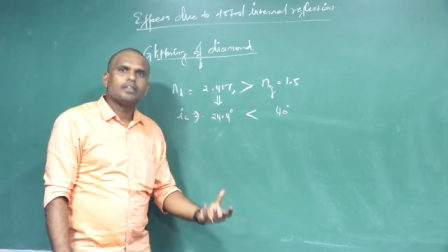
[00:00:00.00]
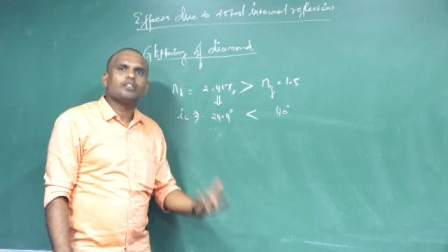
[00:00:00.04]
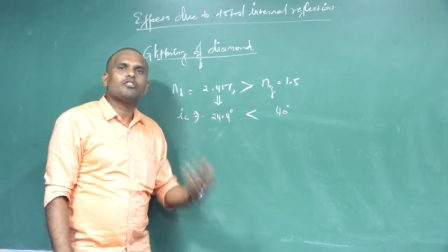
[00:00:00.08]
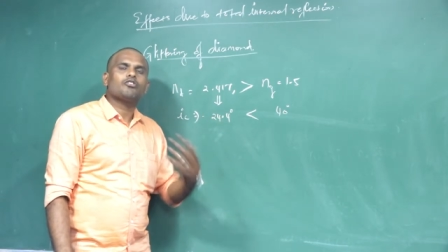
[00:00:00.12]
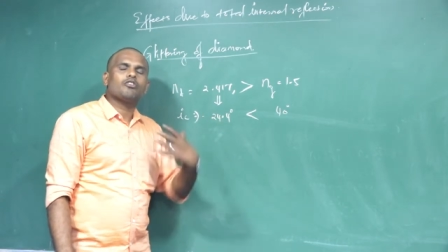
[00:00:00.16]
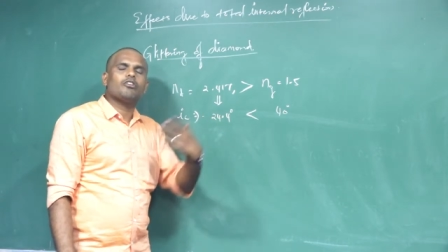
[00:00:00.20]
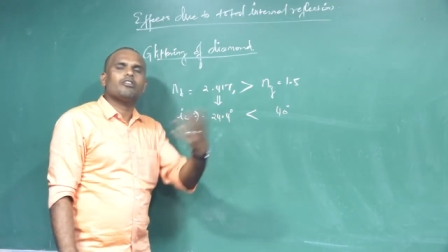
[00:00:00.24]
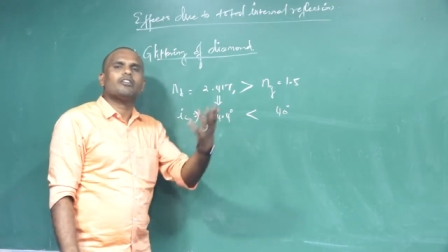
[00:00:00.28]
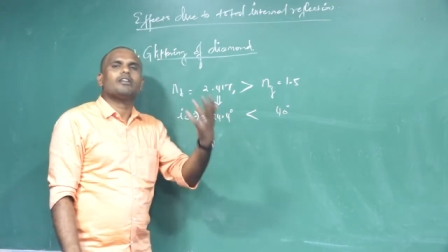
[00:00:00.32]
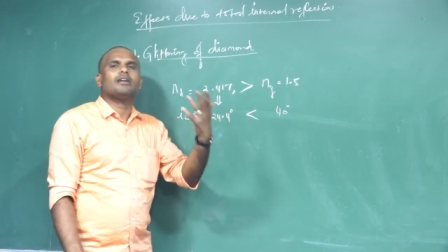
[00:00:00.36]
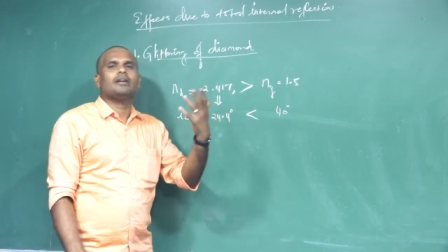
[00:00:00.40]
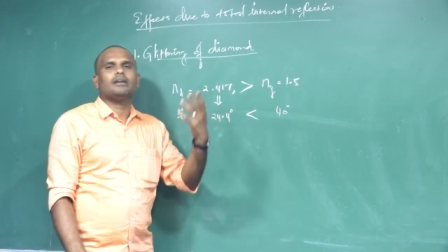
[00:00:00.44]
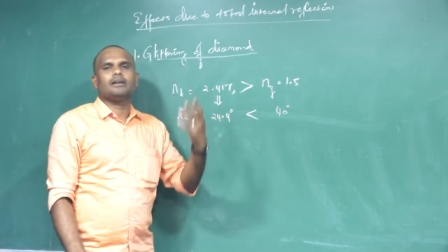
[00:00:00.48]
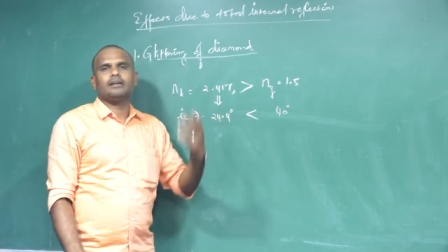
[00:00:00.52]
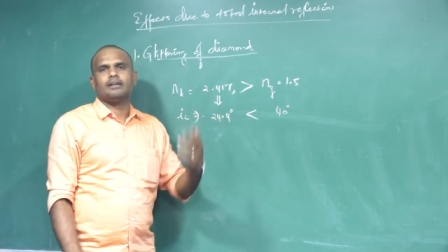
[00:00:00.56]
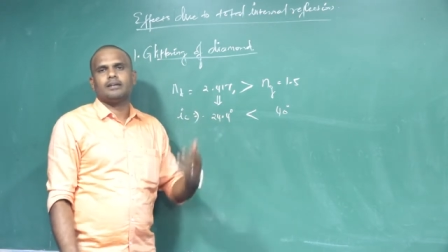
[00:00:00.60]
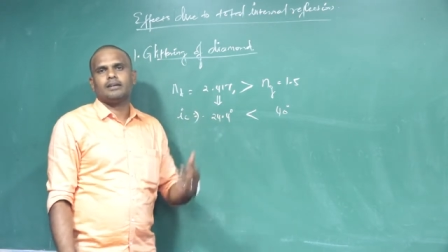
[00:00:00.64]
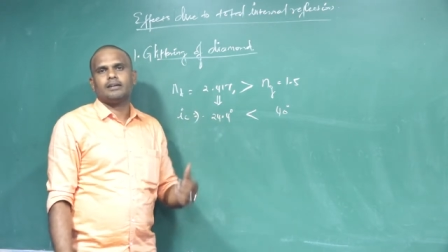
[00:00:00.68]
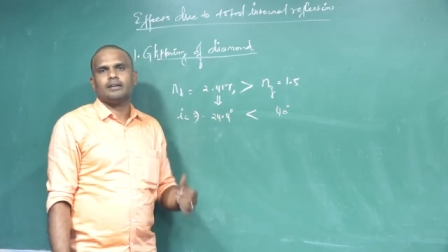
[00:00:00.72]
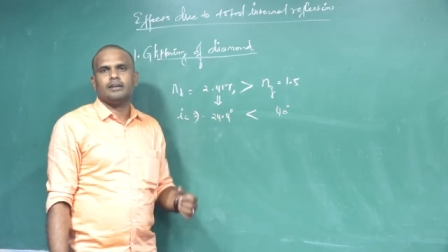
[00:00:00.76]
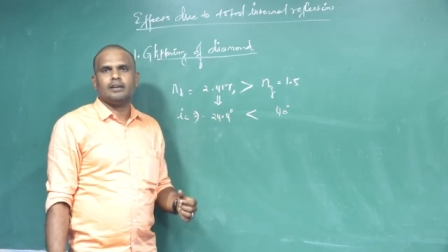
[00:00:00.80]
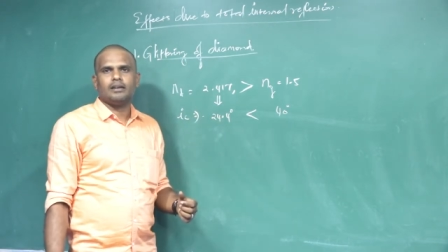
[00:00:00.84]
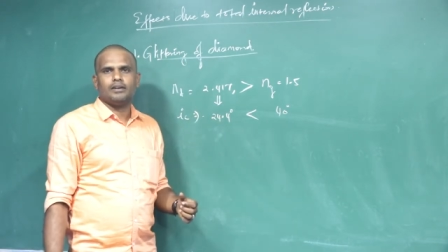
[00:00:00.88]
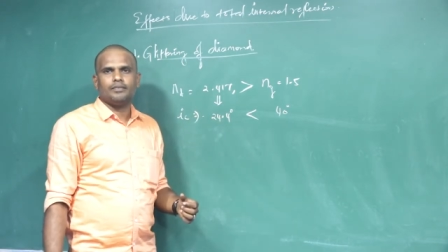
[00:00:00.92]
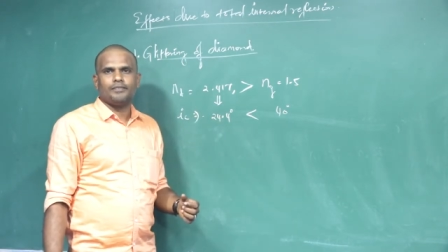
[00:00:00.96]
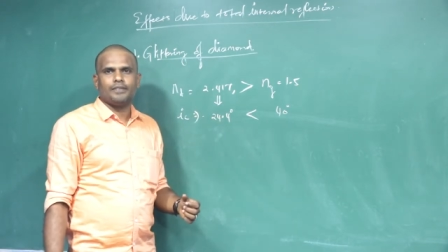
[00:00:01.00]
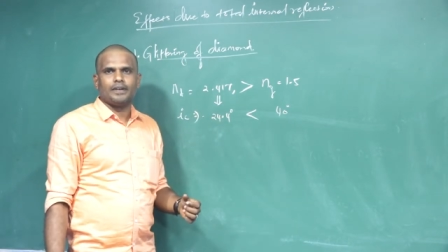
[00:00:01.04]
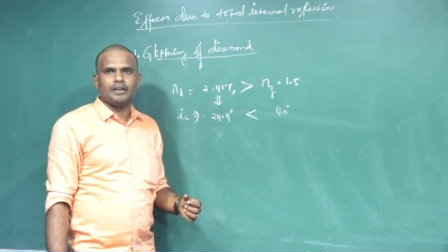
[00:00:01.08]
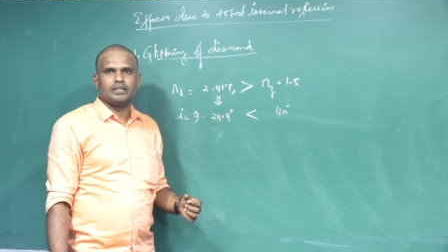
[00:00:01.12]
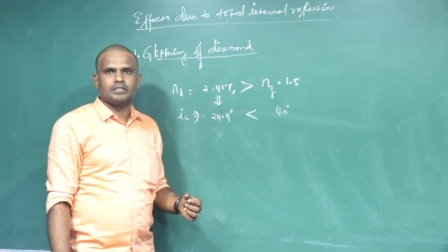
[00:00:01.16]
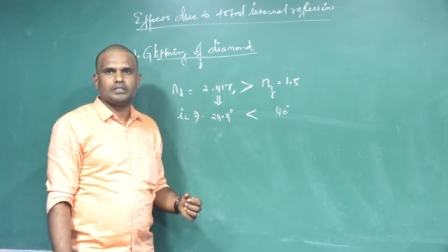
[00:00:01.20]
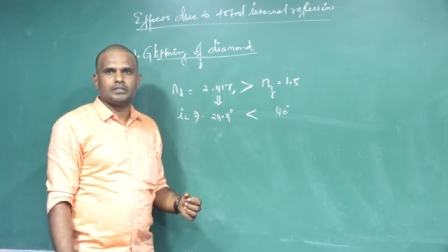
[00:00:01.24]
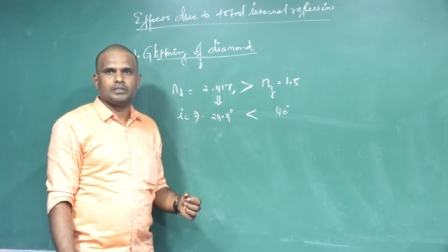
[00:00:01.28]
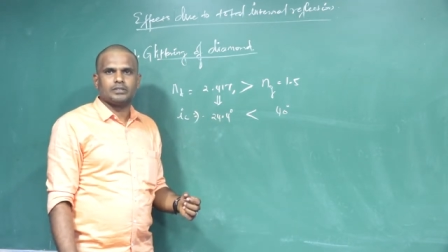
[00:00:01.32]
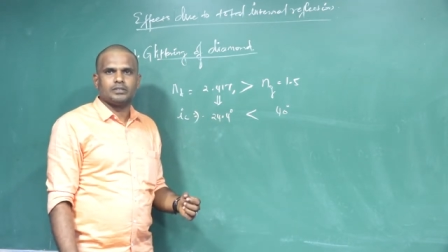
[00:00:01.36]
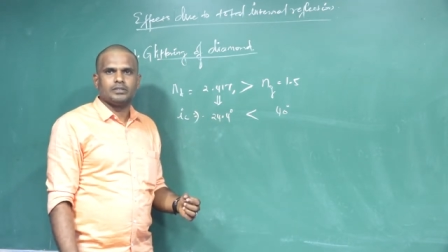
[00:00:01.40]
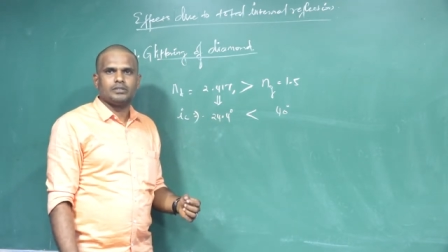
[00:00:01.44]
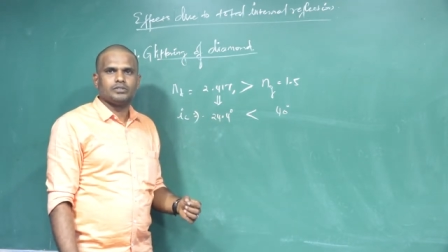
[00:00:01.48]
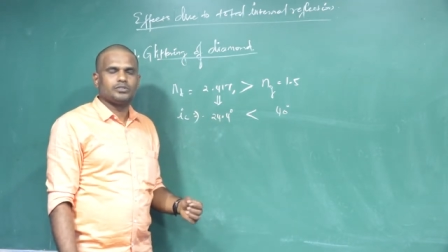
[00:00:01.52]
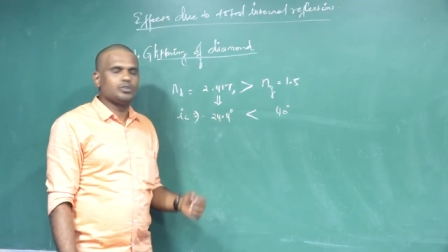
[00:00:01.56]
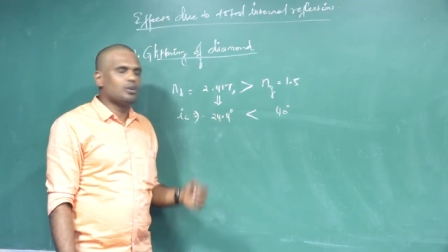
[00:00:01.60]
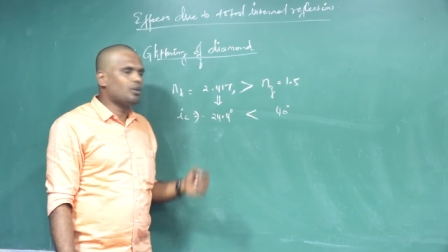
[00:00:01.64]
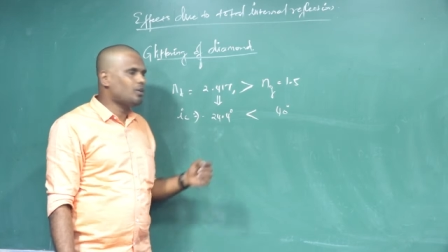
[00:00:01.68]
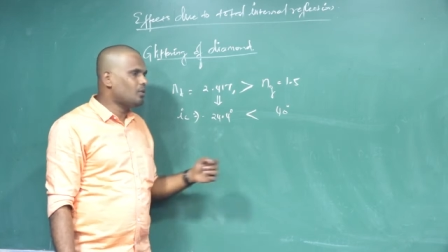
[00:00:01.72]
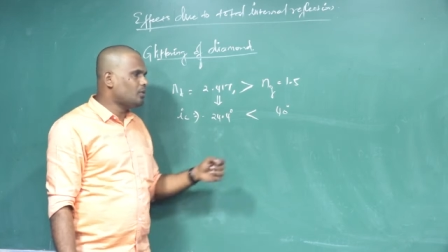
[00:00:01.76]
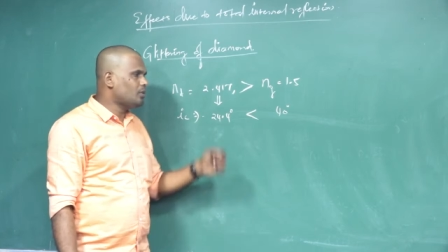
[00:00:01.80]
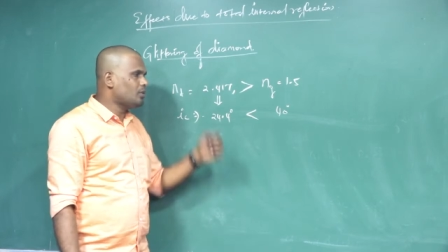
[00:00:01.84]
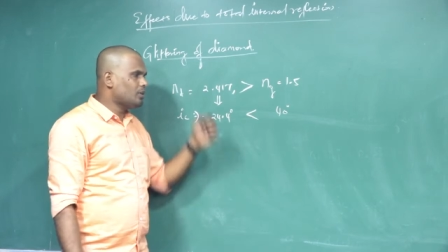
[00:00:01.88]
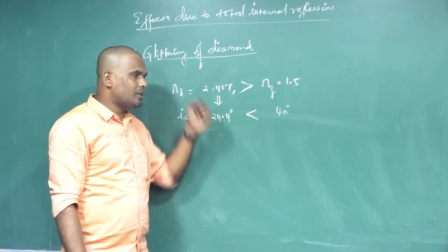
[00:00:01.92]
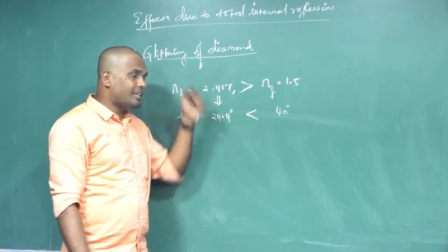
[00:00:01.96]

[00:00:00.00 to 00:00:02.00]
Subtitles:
total internal reflection. So